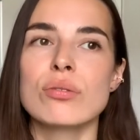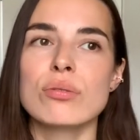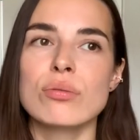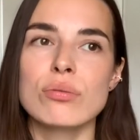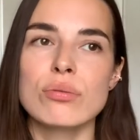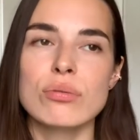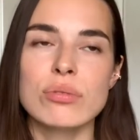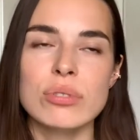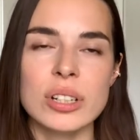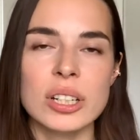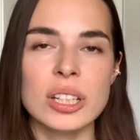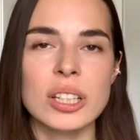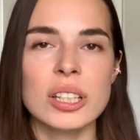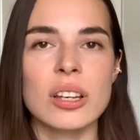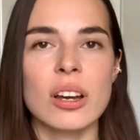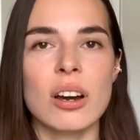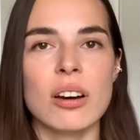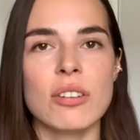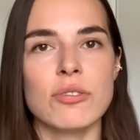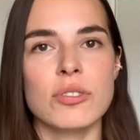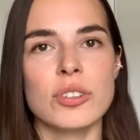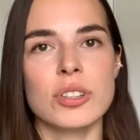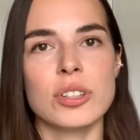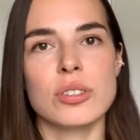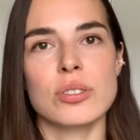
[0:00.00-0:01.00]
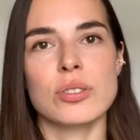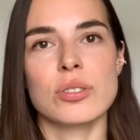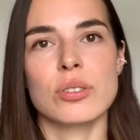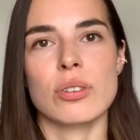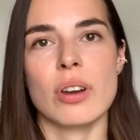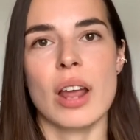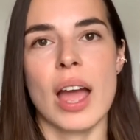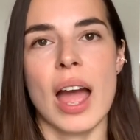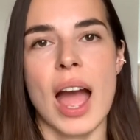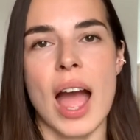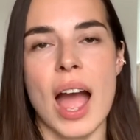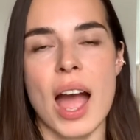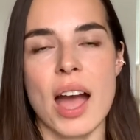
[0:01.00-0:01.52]
Really often you don't
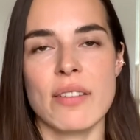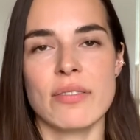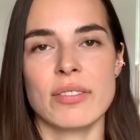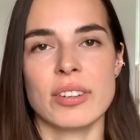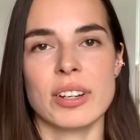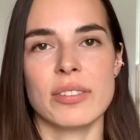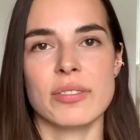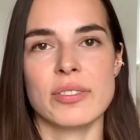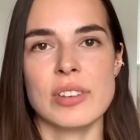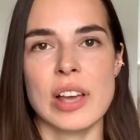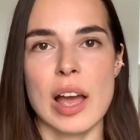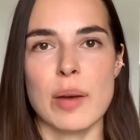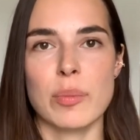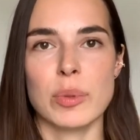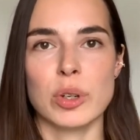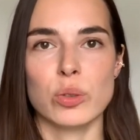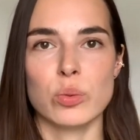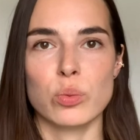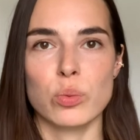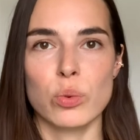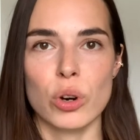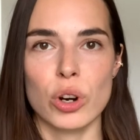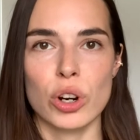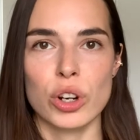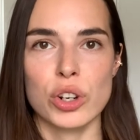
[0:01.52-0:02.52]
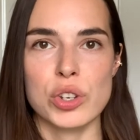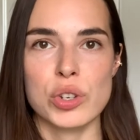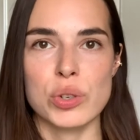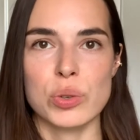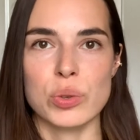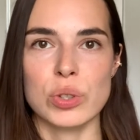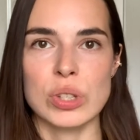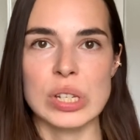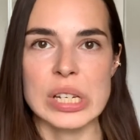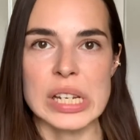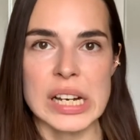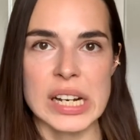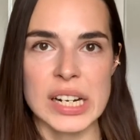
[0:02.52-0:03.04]
have enough time at work to
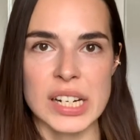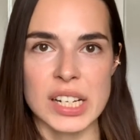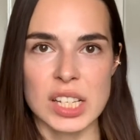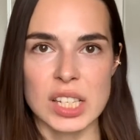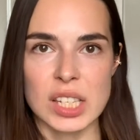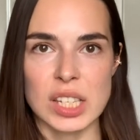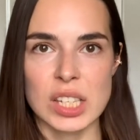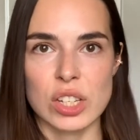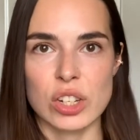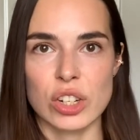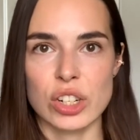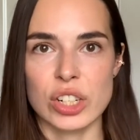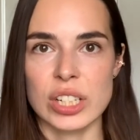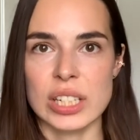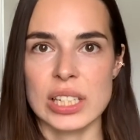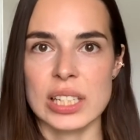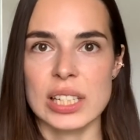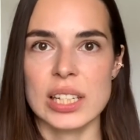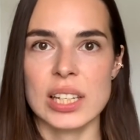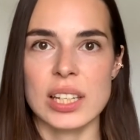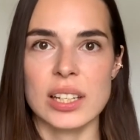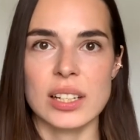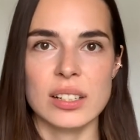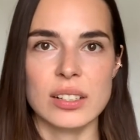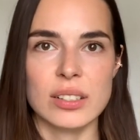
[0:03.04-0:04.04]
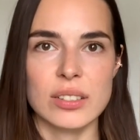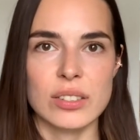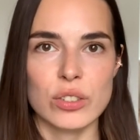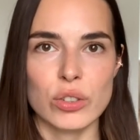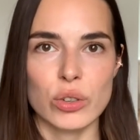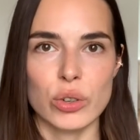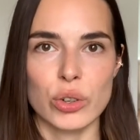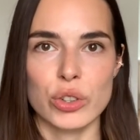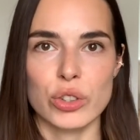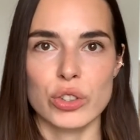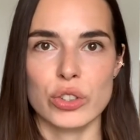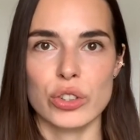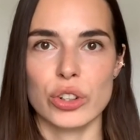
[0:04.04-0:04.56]
study certain skills
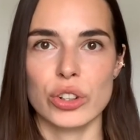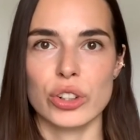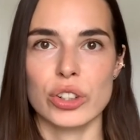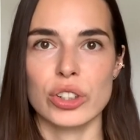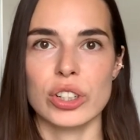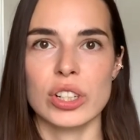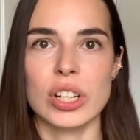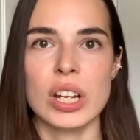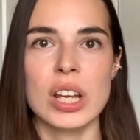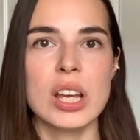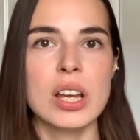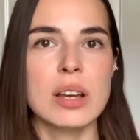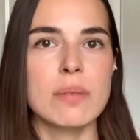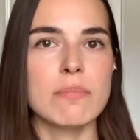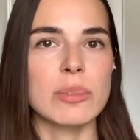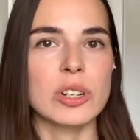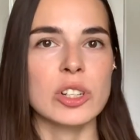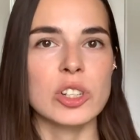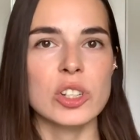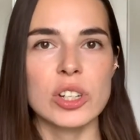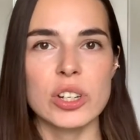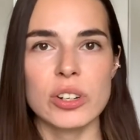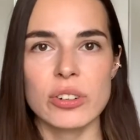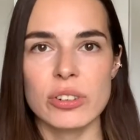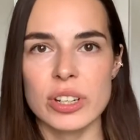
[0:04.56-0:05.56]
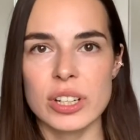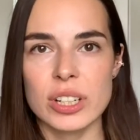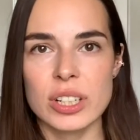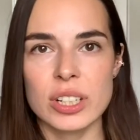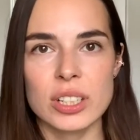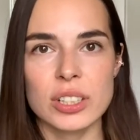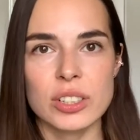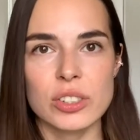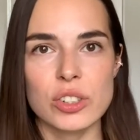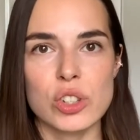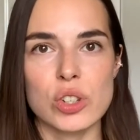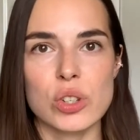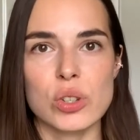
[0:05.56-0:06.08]
or certain
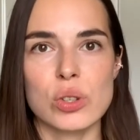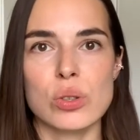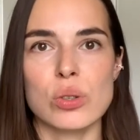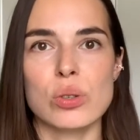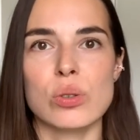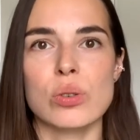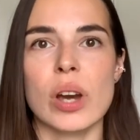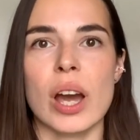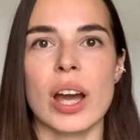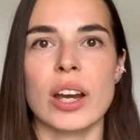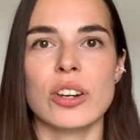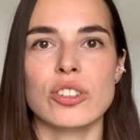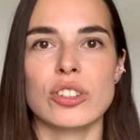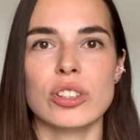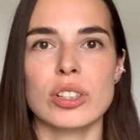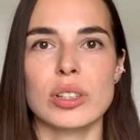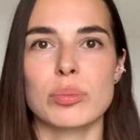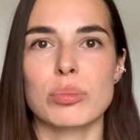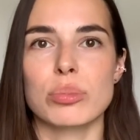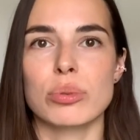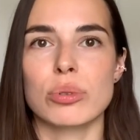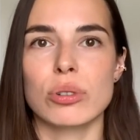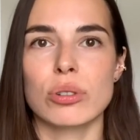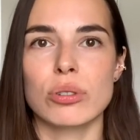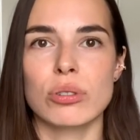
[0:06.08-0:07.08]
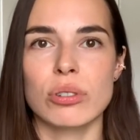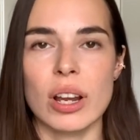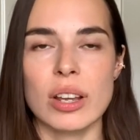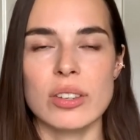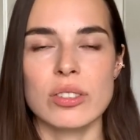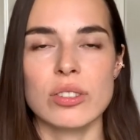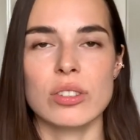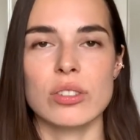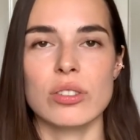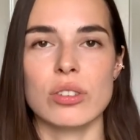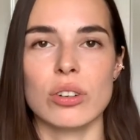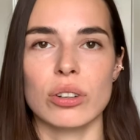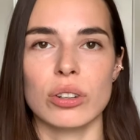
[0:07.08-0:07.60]
material to actually progress
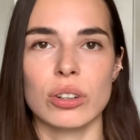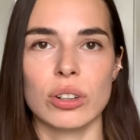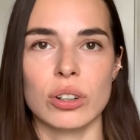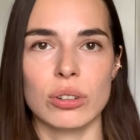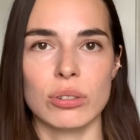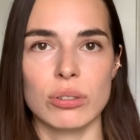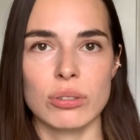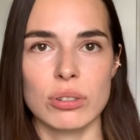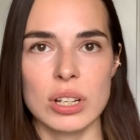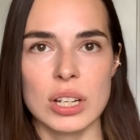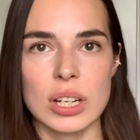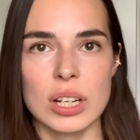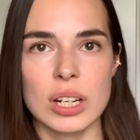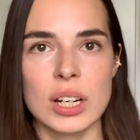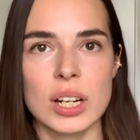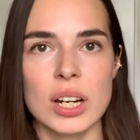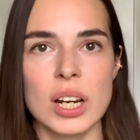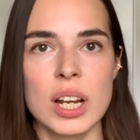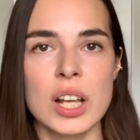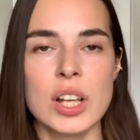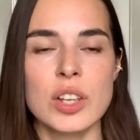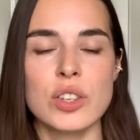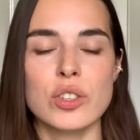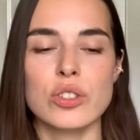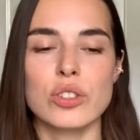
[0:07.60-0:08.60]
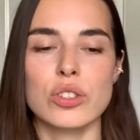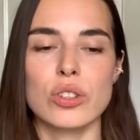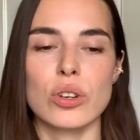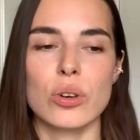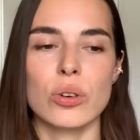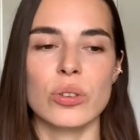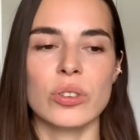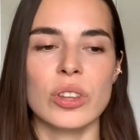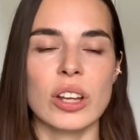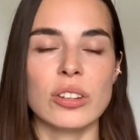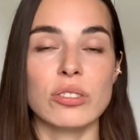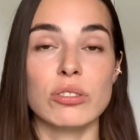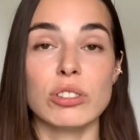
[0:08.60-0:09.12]
in your career. So
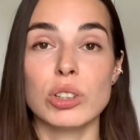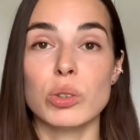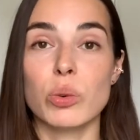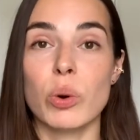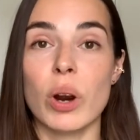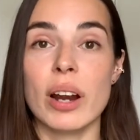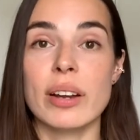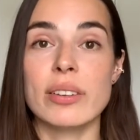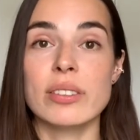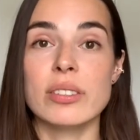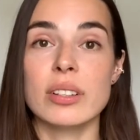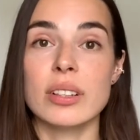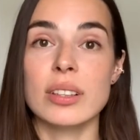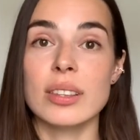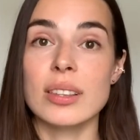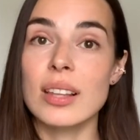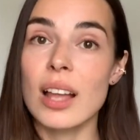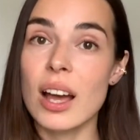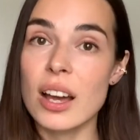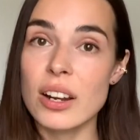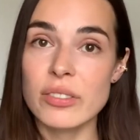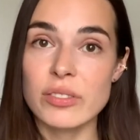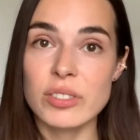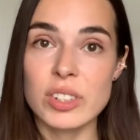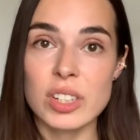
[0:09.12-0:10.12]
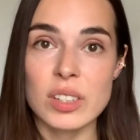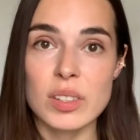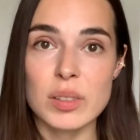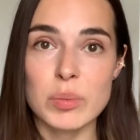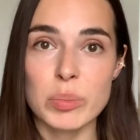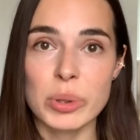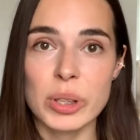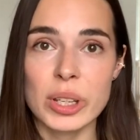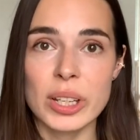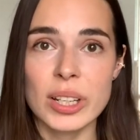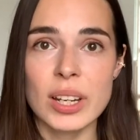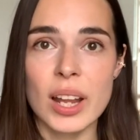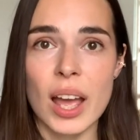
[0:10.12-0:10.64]
that requires a lot of
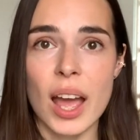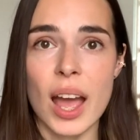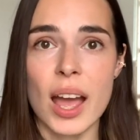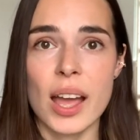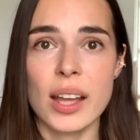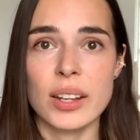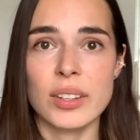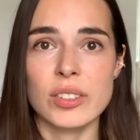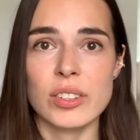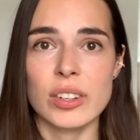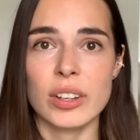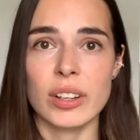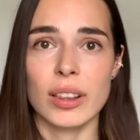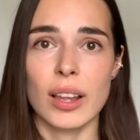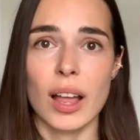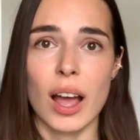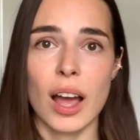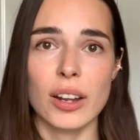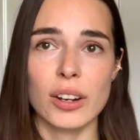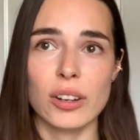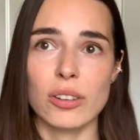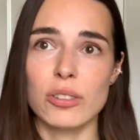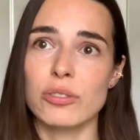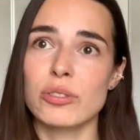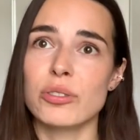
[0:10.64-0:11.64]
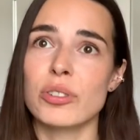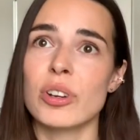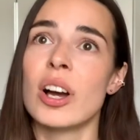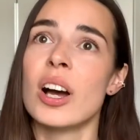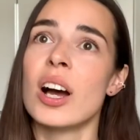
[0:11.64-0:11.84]
discipline and a lot of